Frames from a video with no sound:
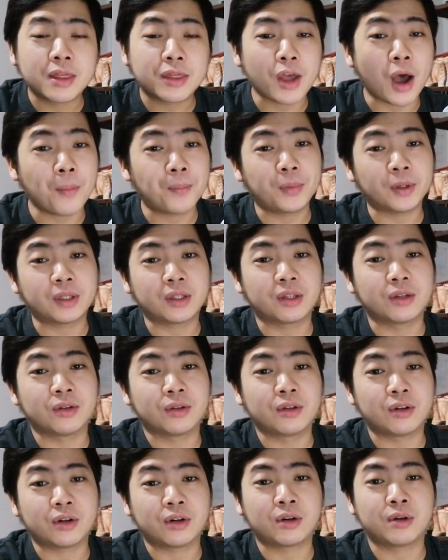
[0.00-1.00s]
topics
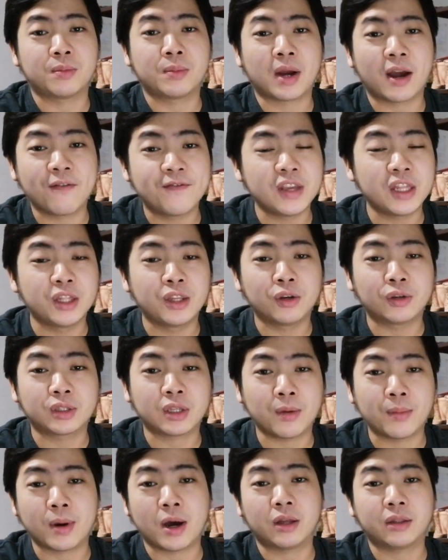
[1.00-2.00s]
yun or mga videos
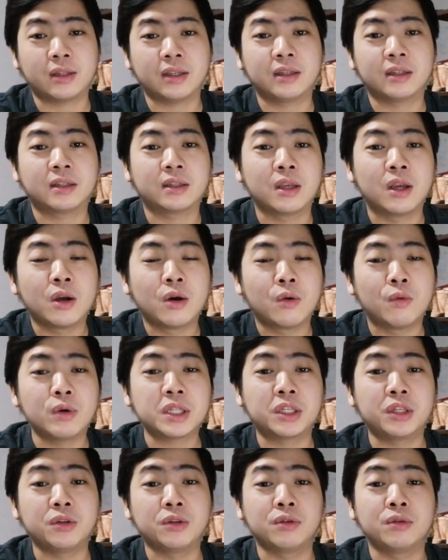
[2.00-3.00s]
about is
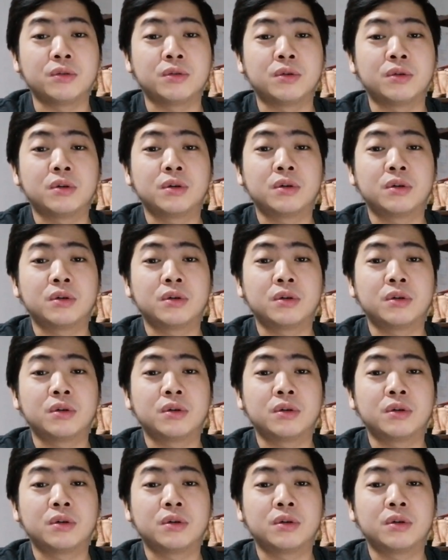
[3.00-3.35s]
what you